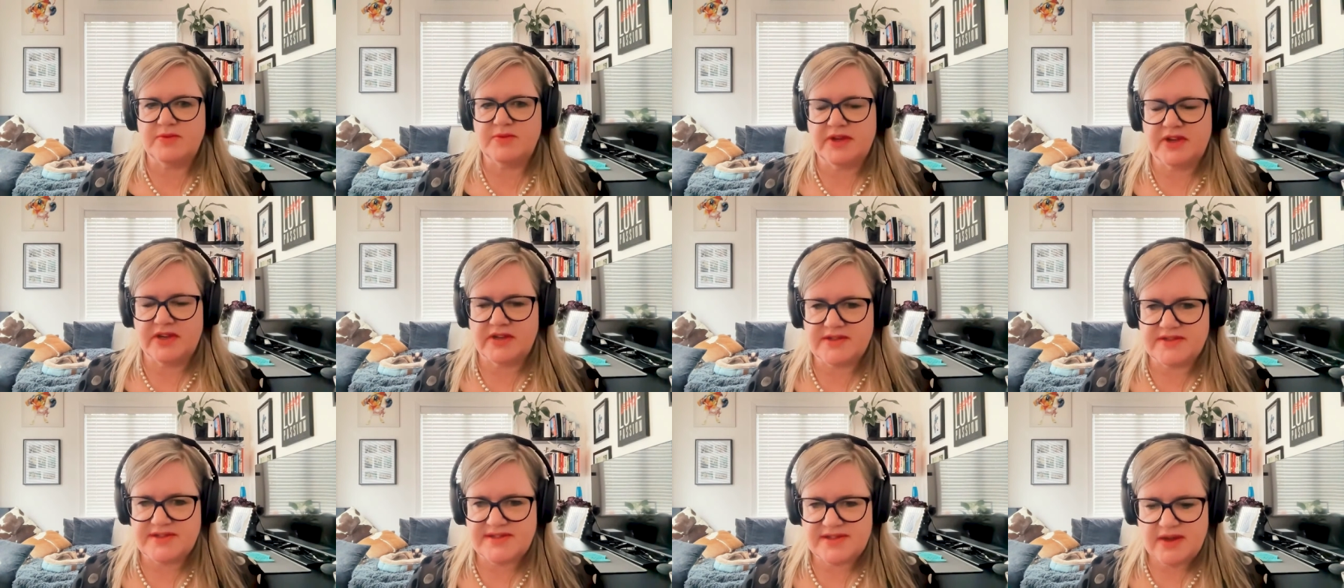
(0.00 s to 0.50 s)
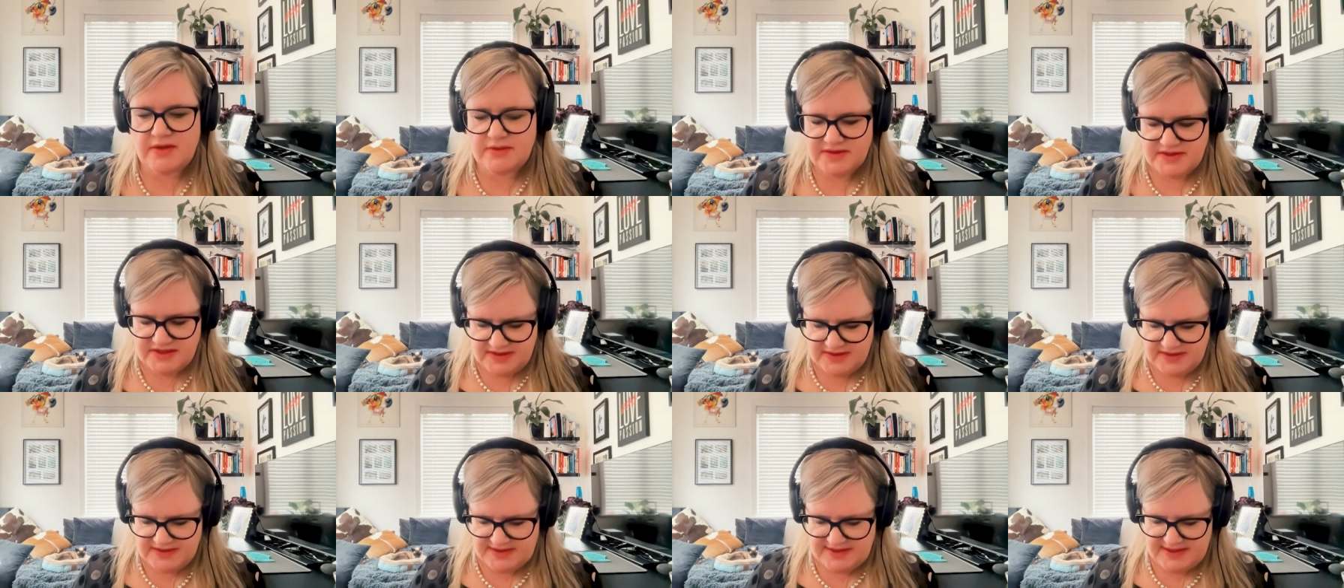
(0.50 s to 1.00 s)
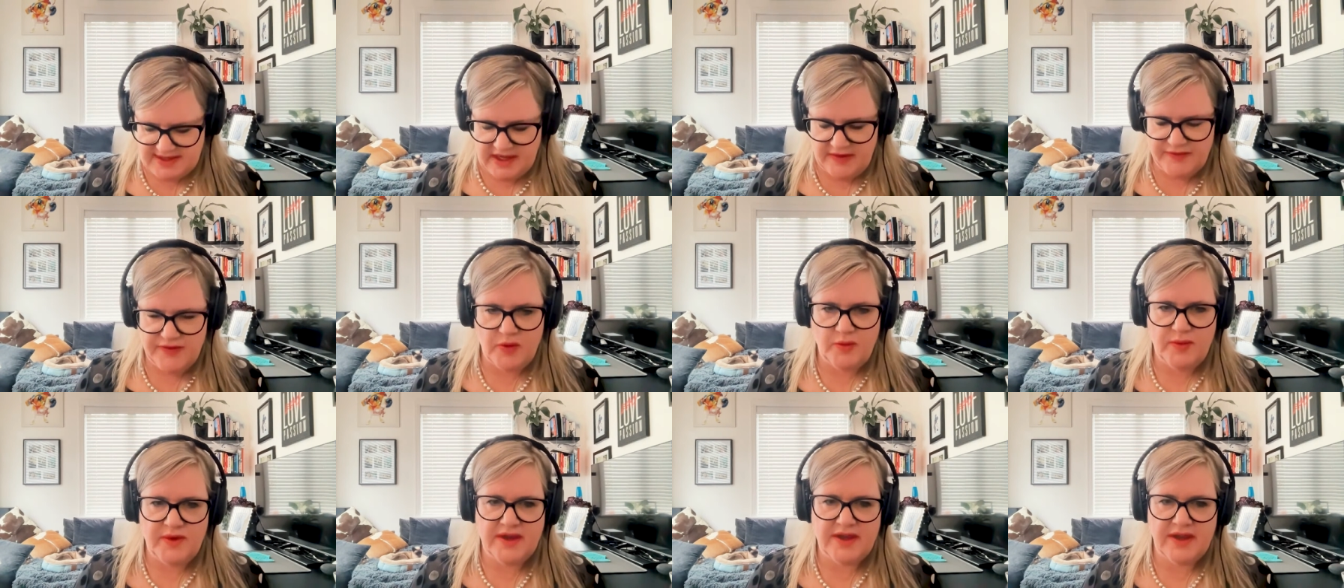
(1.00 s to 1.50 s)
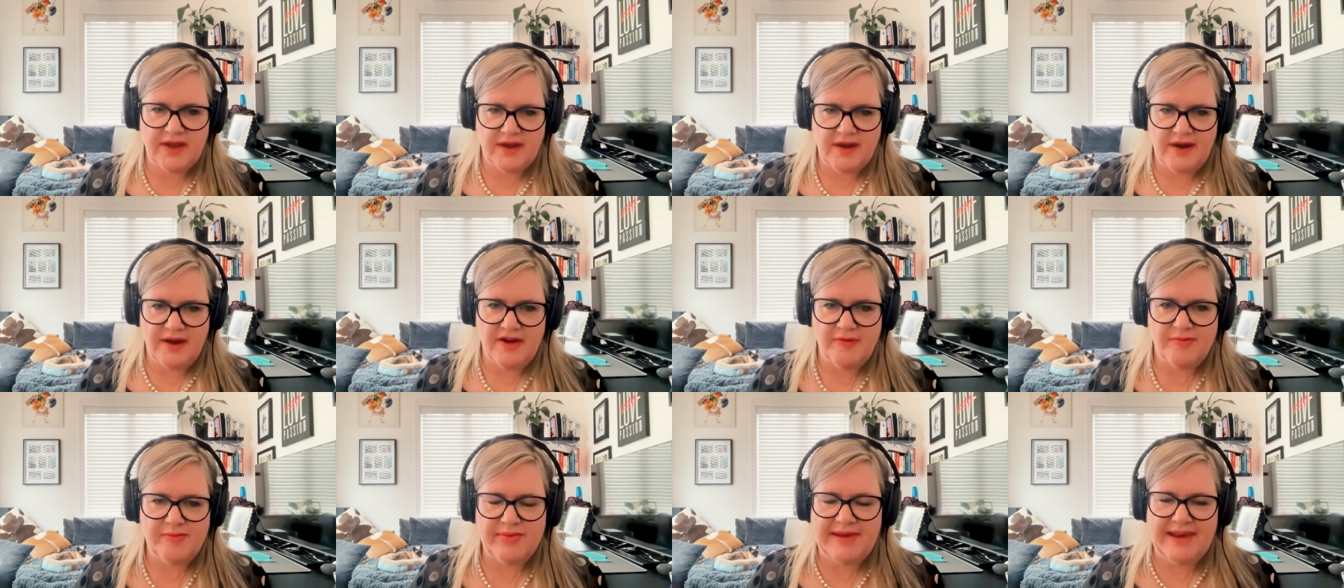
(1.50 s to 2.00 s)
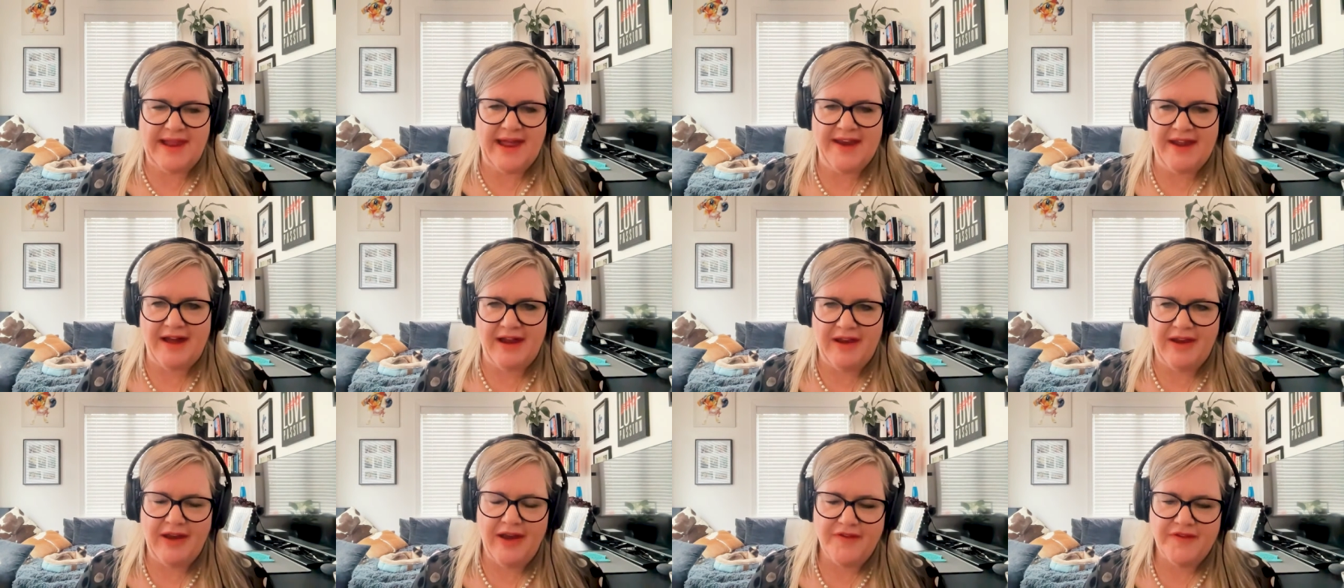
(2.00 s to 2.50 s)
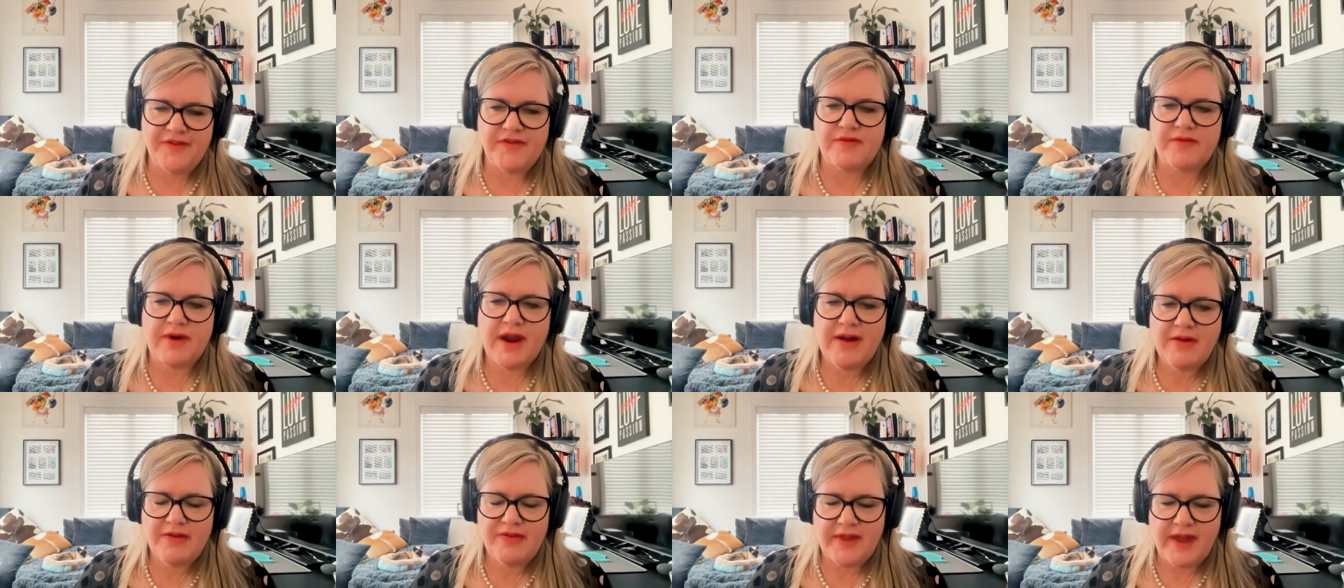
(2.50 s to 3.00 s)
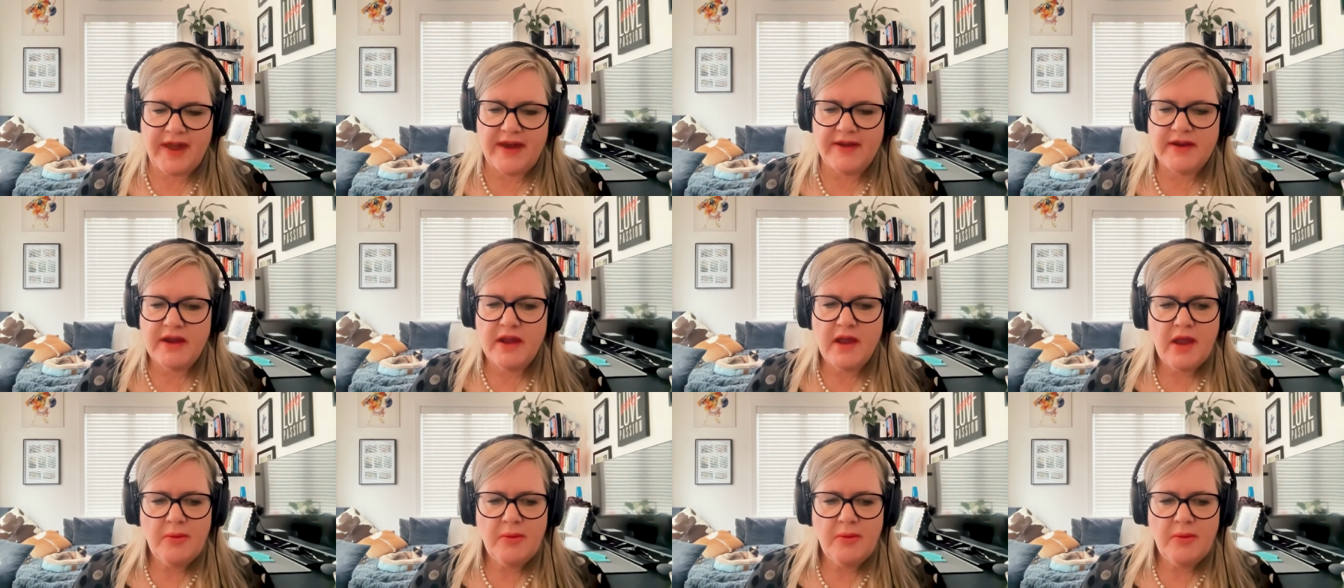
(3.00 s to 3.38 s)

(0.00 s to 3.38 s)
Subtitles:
we're consultants, therefore we can kind of plan our life around that.